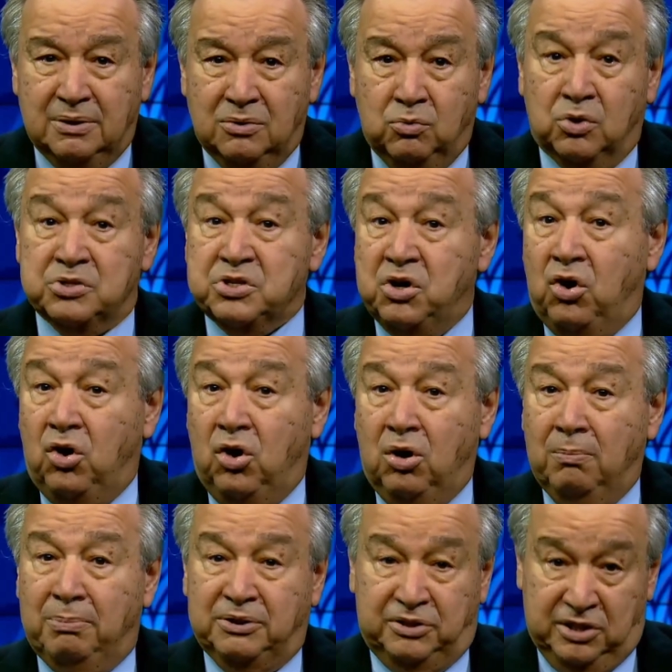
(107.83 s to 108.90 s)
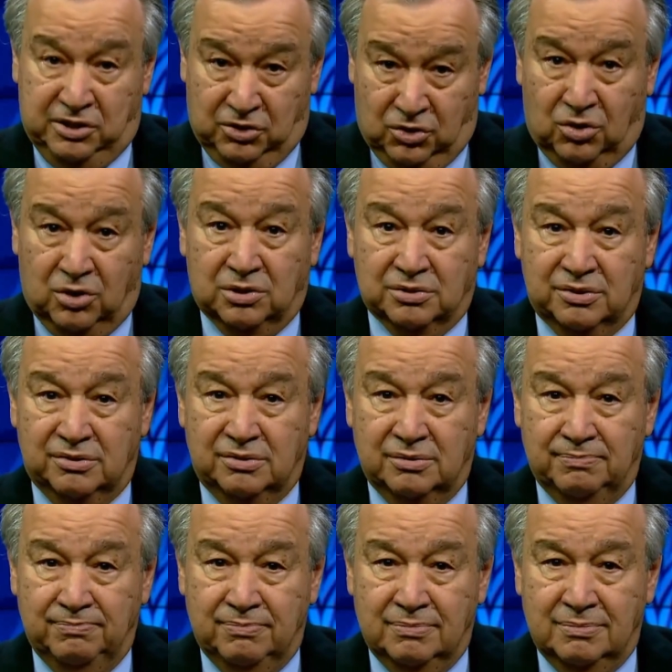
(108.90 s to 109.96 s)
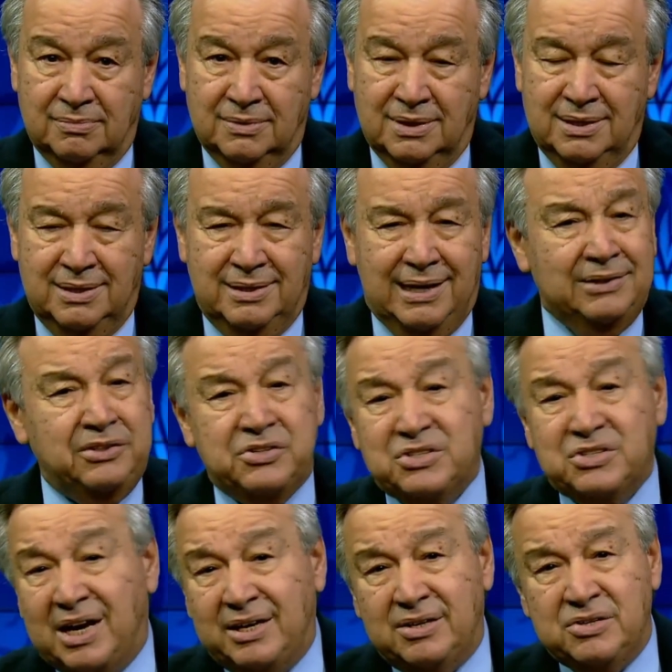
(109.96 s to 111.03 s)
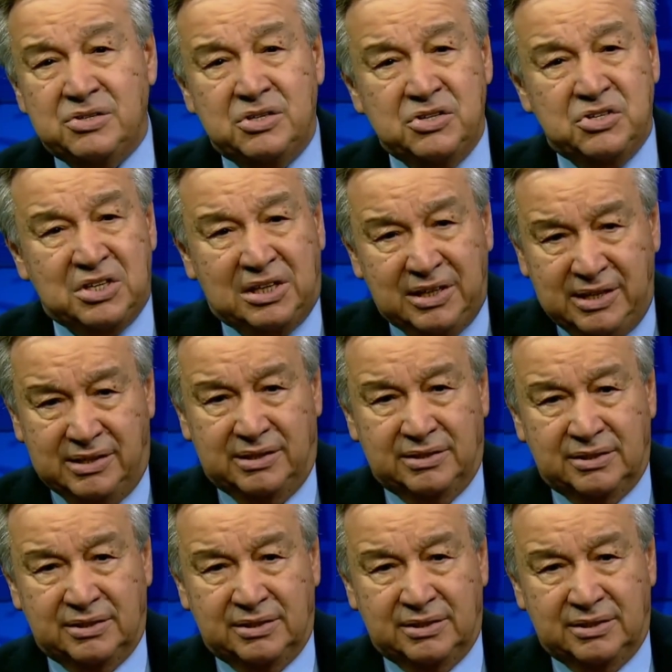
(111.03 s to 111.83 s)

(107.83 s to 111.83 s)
was all but ignored. And the science is clear.